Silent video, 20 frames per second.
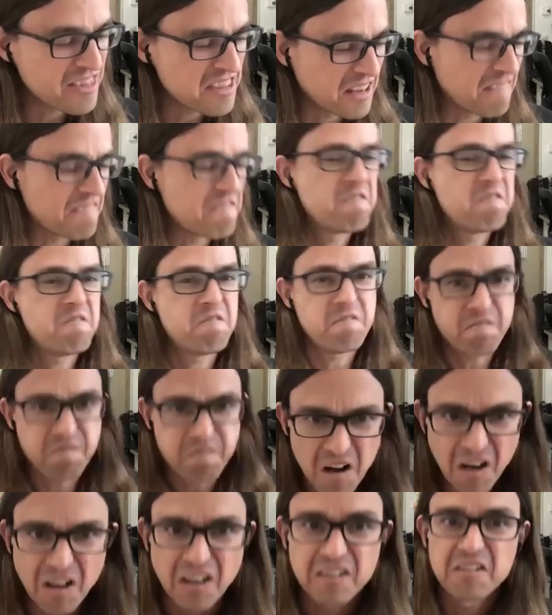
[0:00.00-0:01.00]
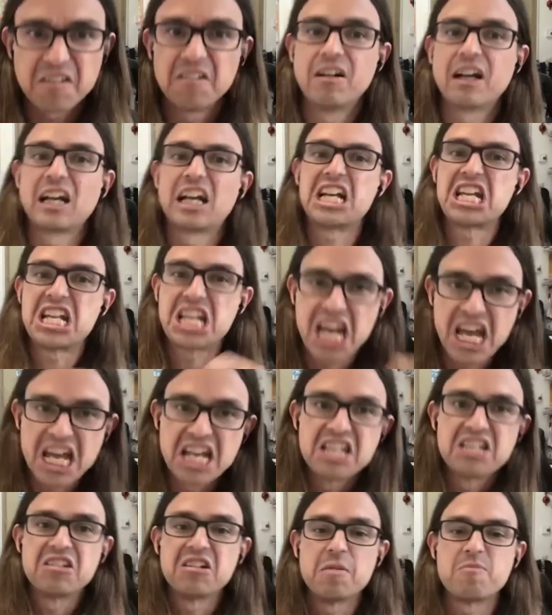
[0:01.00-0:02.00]
think, fuck, you know,
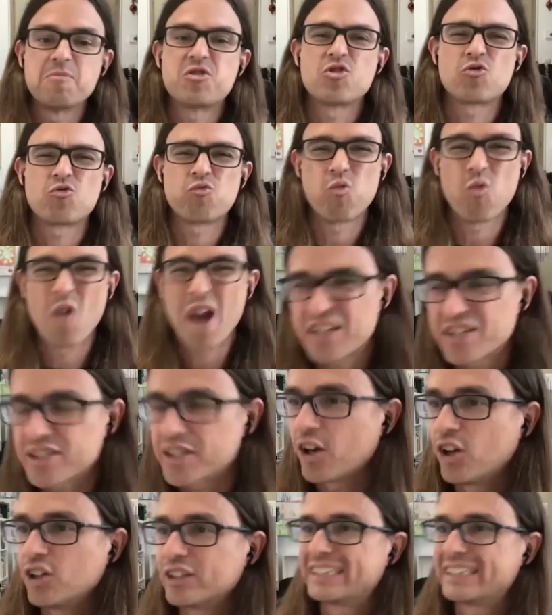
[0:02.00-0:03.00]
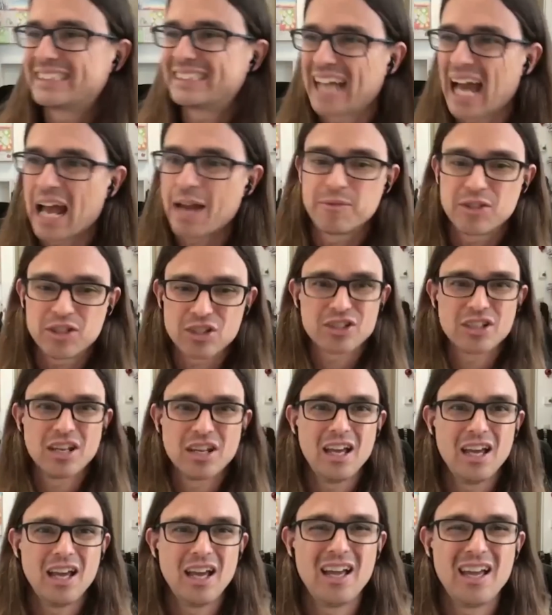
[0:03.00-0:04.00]
again, you know, I'm just wasting all this time. Just
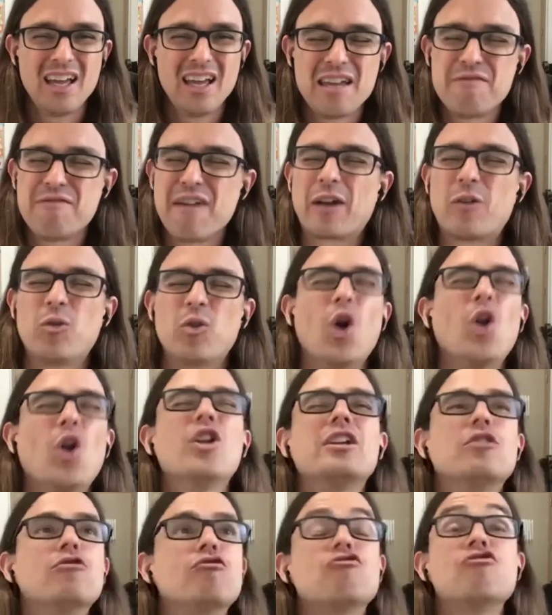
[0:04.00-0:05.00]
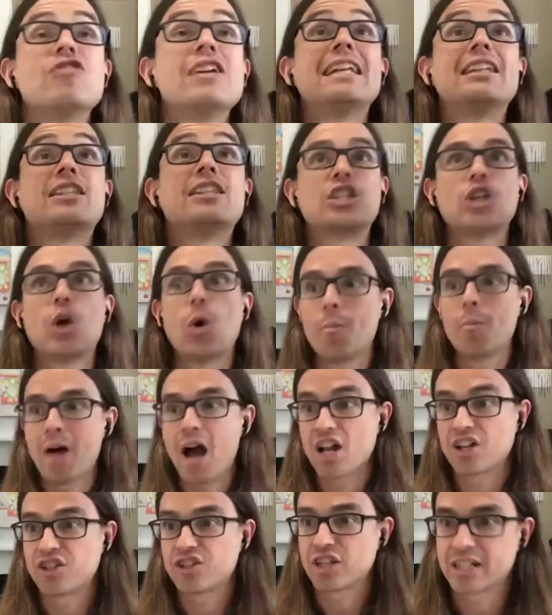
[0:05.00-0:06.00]
if I could only read so
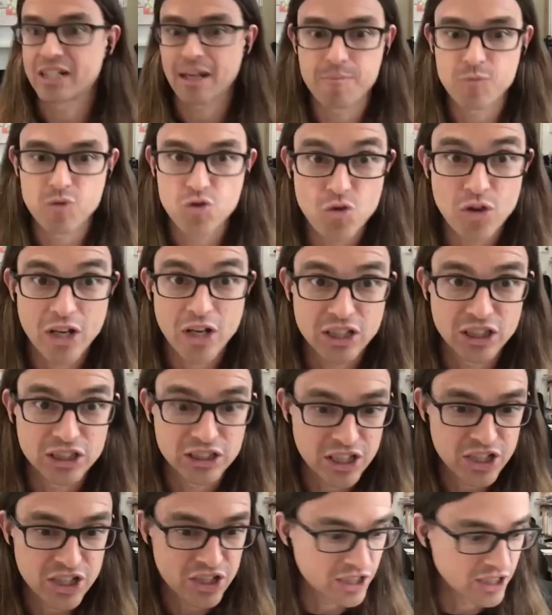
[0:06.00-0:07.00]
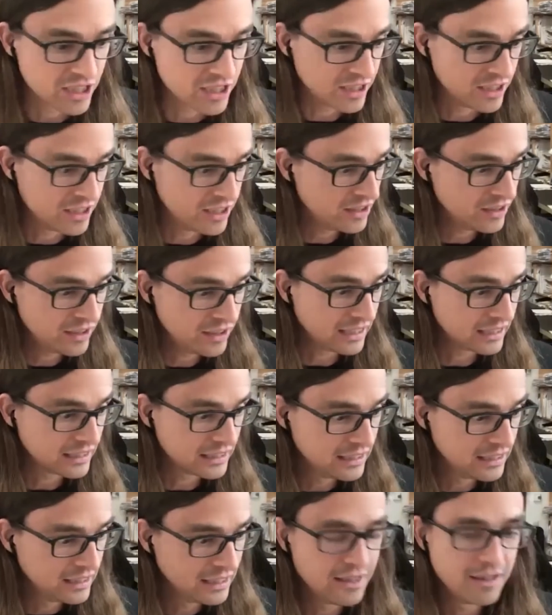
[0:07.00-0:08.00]
much as I'm doing the dishes, you know, like,
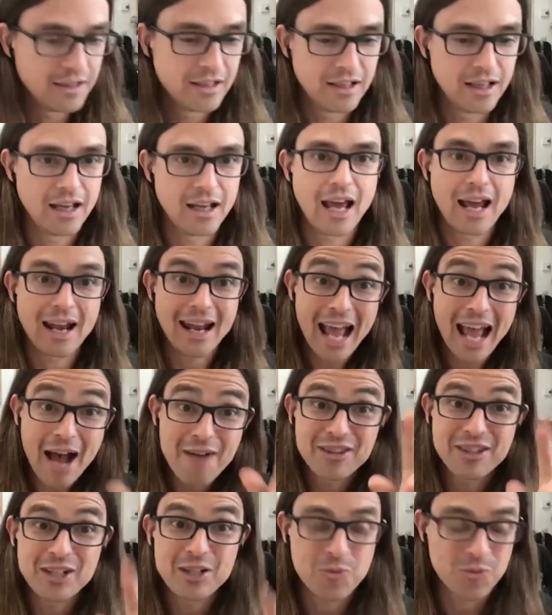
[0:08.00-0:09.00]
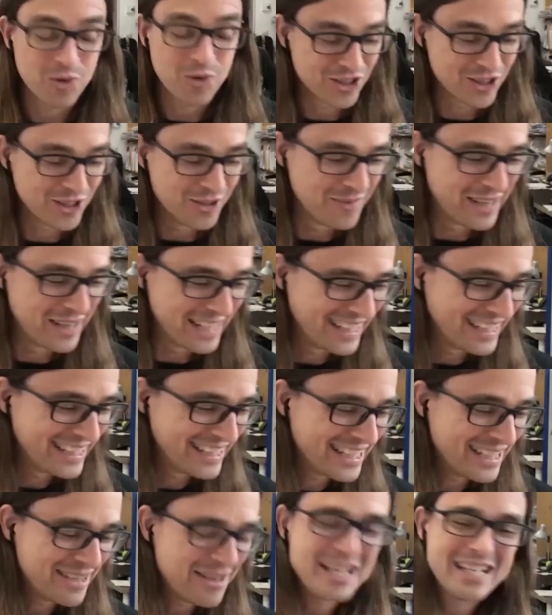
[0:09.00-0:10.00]
and I have a dishwasher, but
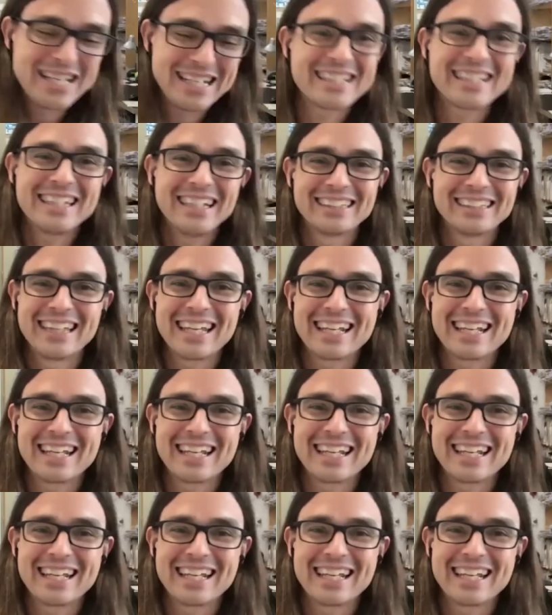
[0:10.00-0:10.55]
it still